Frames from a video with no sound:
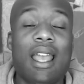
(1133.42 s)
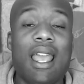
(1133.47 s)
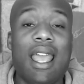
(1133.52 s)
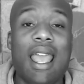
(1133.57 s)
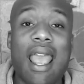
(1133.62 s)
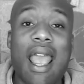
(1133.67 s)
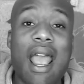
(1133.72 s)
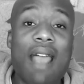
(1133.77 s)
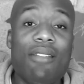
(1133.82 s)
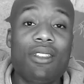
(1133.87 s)

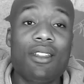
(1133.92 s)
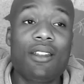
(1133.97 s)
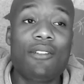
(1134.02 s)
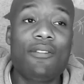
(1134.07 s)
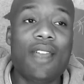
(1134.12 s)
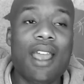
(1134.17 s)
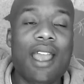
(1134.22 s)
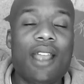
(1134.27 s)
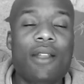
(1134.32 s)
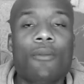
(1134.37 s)
after the
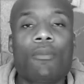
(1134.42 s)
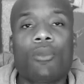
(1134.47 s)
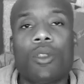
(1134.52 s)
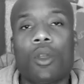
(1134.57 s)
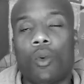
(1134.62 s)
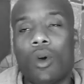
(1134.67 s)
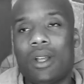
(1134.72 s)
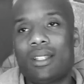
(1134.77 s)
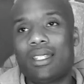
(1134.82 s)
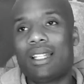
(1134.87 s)
fact,
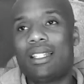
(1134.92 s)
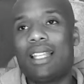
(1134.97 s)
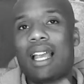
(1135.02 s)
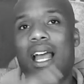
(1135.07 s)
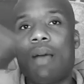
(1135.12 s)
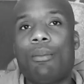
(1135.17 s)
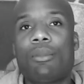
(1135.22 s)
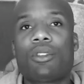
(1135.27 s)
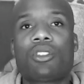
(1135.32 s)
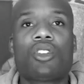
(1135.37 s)
once that
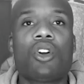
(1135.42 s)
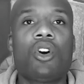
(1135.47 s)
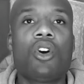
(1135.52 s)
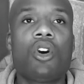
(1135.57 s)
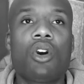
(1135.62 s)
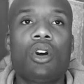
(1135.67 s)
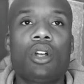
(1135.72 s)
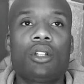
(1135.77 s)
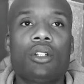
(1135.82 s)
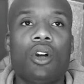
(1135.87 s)
time is
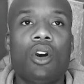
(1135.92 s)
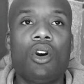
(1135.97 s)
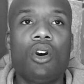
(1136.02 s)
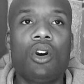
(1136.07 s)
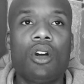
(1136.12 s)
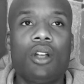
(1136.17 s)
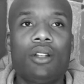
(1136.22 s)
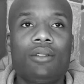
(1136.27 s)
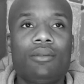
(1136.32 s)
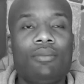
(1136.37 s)
gone
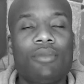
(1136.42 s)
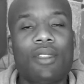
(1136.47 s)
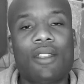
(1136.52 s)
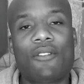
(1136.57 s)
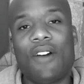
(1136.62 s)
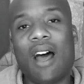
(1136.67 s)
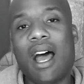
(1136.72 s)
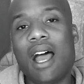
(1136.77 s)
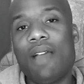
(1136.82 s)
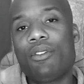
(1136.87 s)
on,
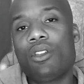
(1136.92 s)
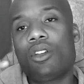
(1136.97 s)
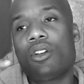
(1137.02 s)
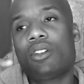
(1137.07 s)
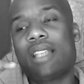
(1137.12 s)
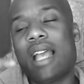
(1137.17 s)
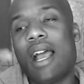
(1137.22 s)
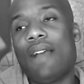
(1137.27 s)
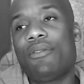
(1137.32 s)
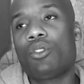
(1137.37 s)
5
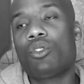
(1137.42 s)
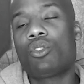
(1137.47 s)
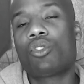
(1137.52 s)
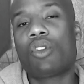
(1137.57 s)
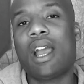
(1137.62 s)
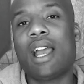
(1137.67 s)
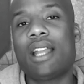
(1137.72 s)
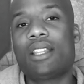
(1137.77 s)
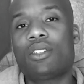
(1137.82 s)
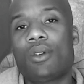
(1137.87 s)
years after you
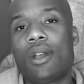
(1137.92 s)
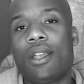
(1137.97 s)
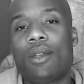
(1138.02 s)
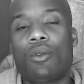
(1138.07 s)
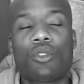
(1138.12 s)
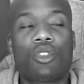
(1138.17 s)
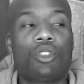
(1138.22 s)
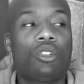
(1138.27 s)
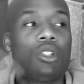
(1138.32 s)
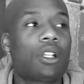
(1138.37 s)
graduate,
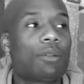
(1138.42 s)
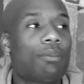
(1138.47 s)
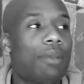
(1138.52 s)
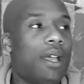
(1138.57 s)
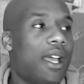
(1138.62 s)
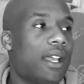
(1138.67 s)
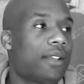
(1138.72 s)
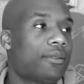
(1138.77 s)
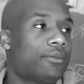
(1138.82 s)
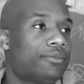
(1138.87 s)
when you look
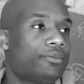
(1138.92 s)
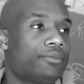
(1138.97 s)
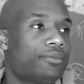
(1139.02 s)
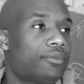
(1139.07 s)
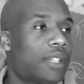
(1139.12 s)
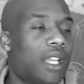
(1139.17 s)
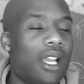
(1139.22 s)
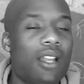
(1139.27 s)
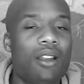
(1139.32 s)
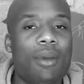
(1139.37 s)
back,
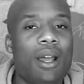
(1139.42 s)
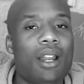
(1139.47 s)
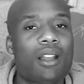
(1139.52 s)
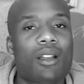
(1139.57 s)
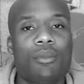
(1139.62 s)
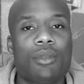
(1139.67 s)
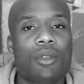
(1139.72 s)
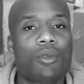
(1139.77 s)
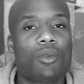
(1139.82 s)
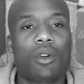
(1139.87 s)
ain't nobody
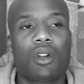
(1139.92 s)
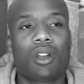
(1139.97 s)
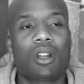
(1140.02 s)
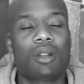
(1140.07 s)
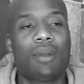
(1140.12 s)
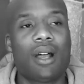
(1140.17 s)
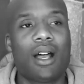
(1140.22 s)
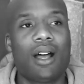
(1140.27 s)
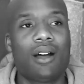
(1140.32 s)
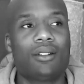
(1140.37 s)
gonna be worried
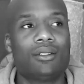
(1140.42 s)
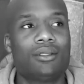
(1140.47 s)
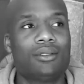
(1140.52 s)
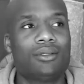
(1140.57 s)
about